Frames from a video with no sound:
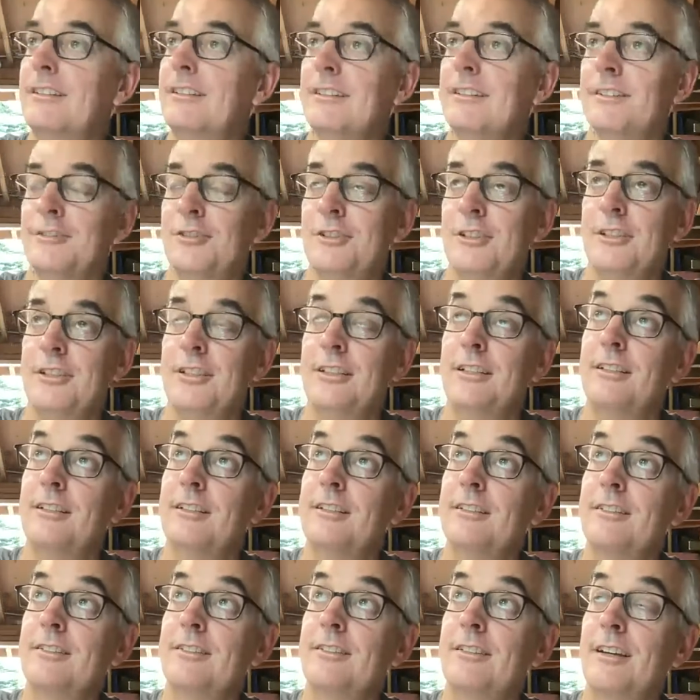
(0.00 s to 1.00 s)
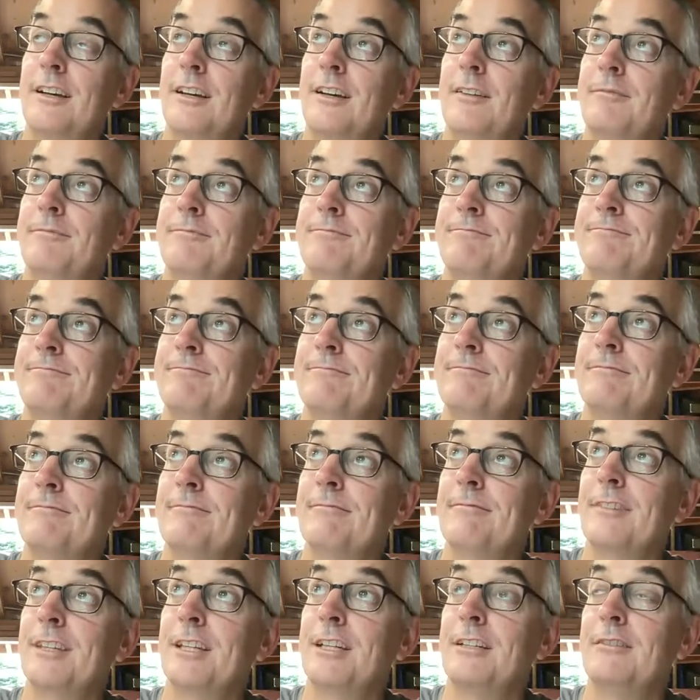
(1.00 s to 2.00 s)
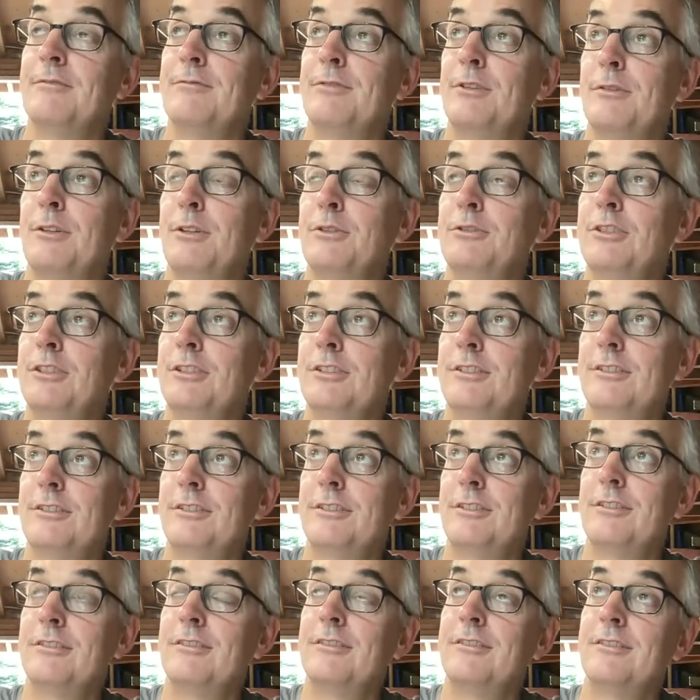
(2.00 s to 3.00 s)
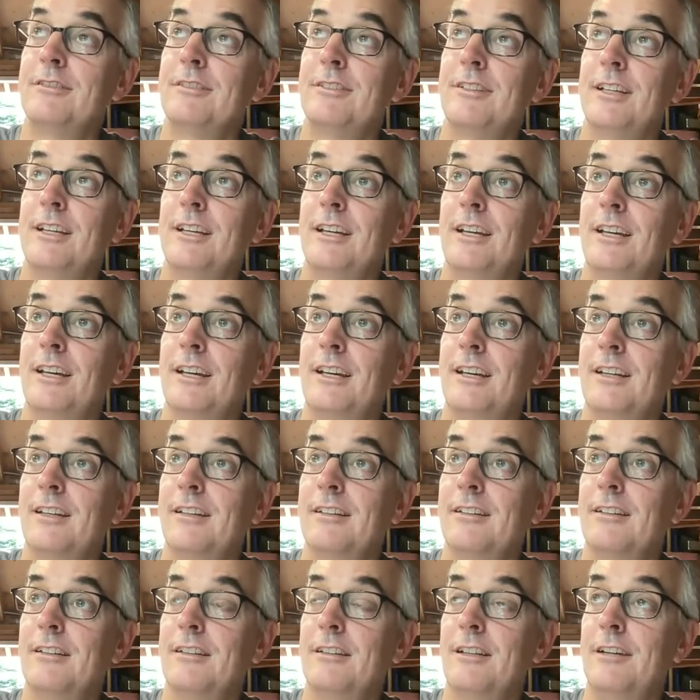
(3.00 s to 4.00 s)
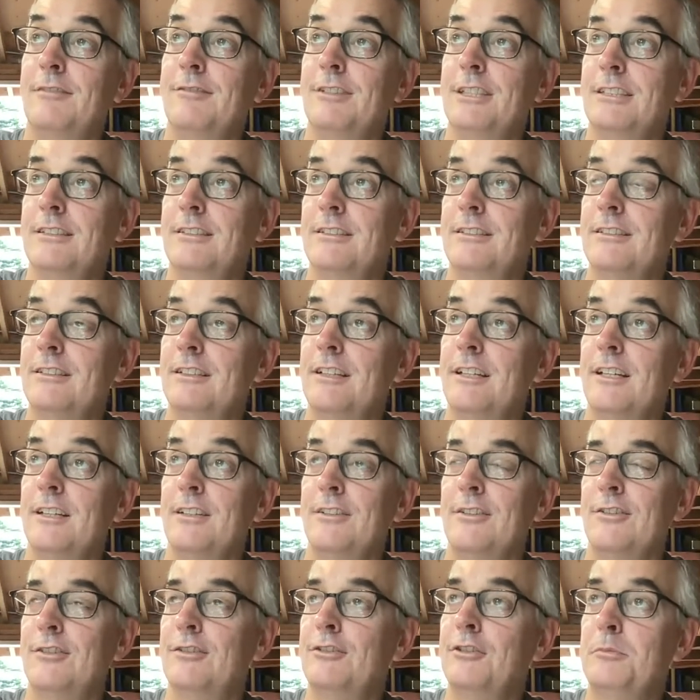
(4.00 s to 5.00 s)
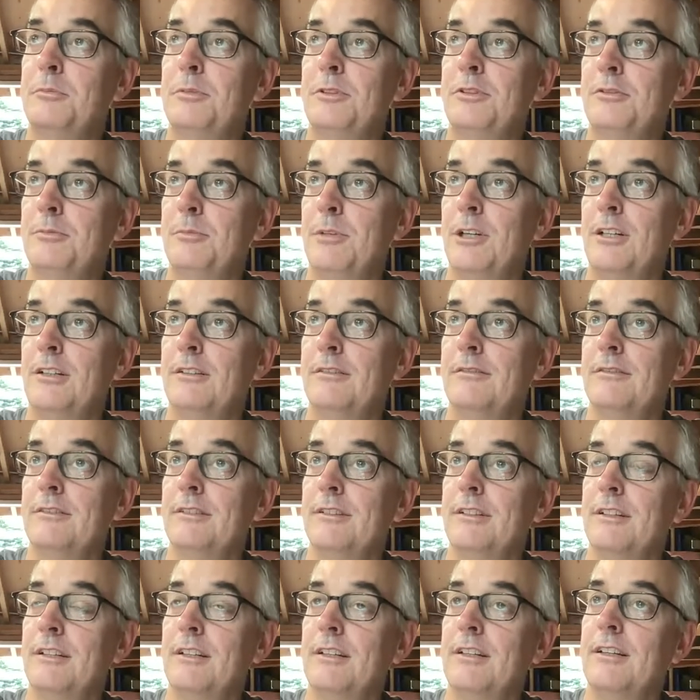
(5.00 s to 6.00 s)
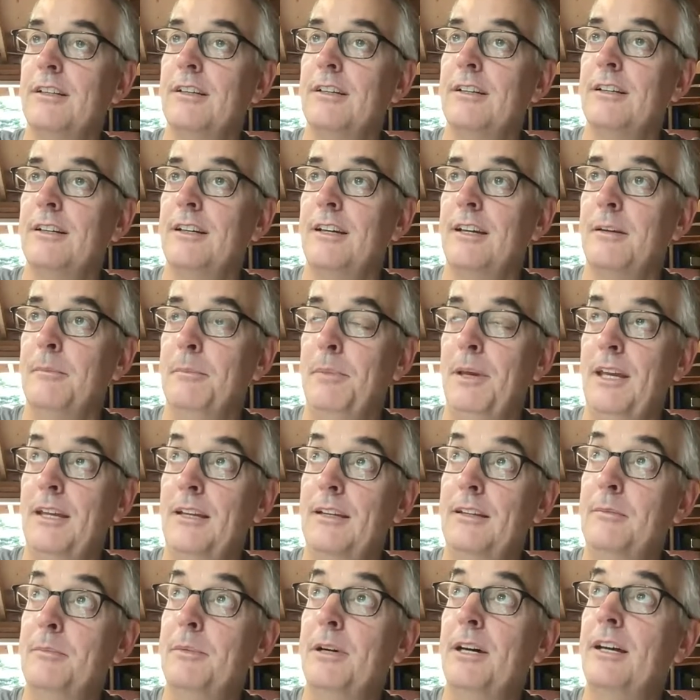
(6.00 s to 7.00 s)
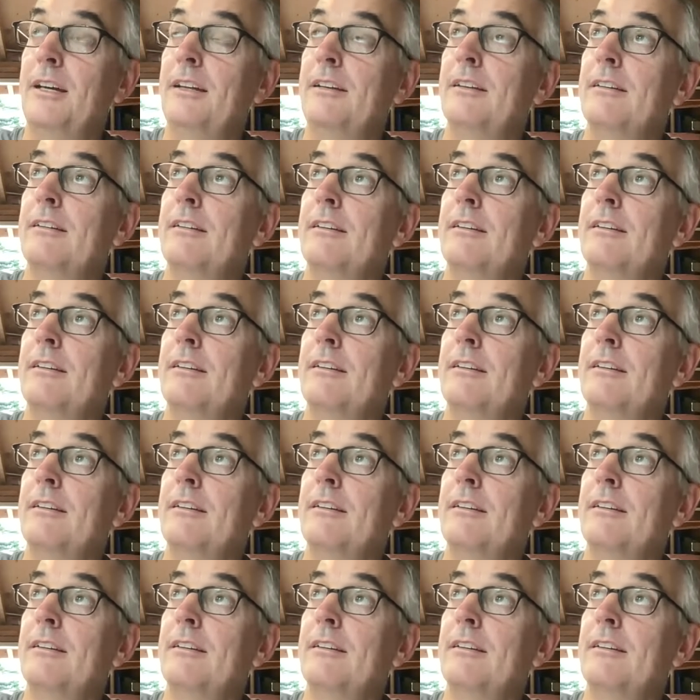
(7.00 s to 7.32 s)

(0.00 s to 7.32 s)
She is ferocious and loving and super smart and a pain in the butt.